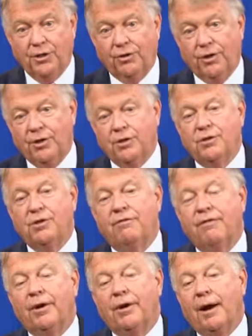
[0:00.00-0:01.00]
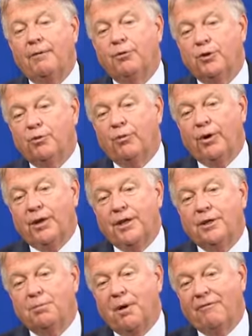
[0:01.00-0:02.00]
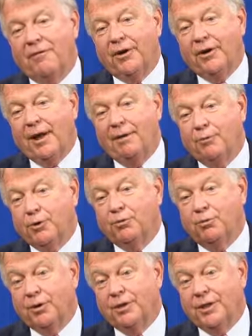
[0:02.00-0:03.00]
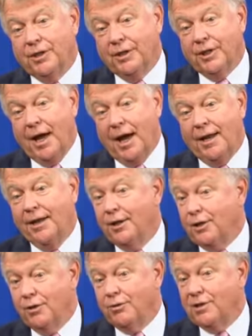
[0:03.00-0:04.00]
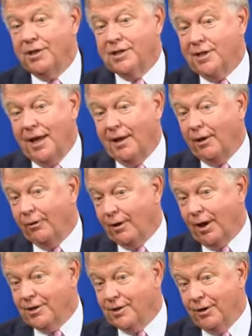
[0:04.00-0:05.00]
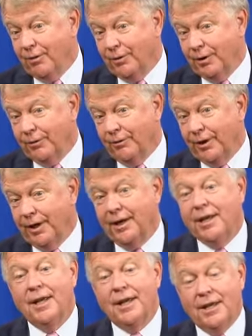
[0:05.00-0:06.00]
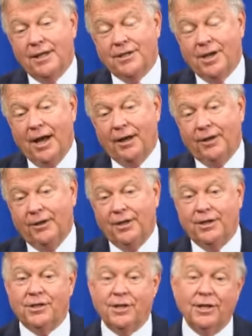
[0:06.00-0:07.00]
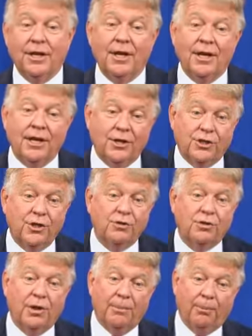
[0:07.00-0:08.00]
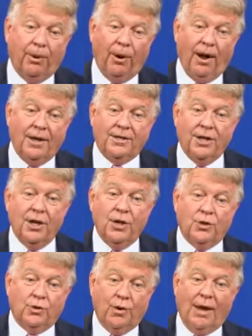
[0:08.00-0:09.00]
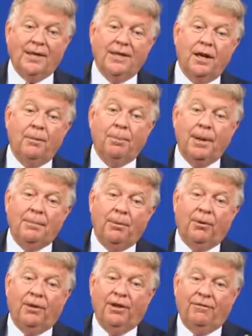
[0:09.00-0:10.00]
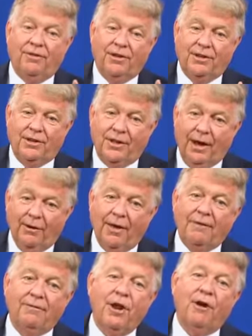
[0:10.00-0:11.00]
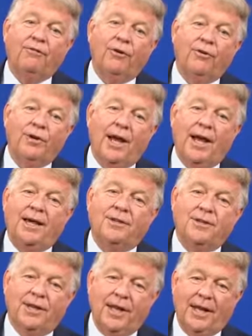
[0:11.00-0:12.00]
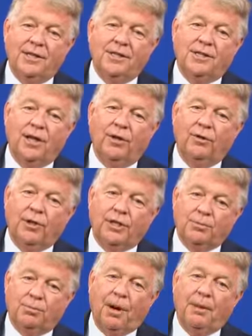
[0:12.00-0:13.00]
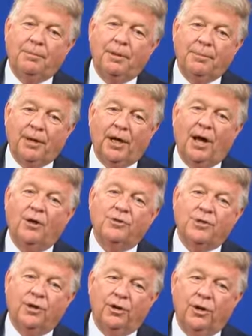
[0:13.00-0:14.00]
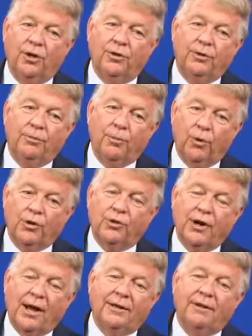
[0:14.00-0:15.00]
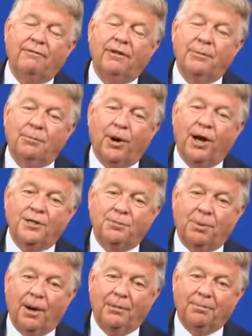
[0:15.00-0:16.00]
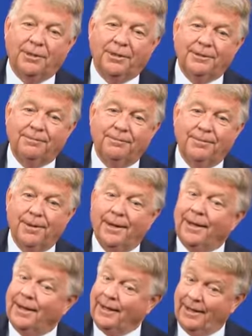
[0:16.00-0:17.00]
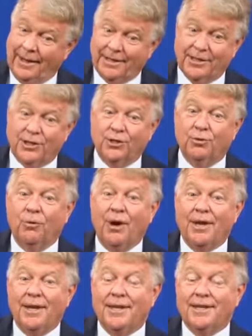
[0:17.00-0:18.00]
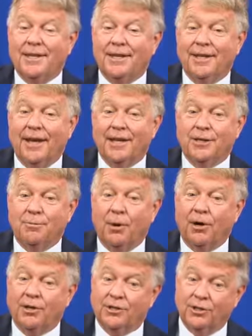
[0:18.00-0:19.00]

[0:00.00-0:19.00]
You can usually figure out which one is by figuring out which ones it's not. Usually it's not location on Hilton Head, it's not condition, it's usually price. So I tell people, if you don't have an offer on your house and hadn't sold, it's probably because there are other more attractively priced properties. That's just the way it is in today's market.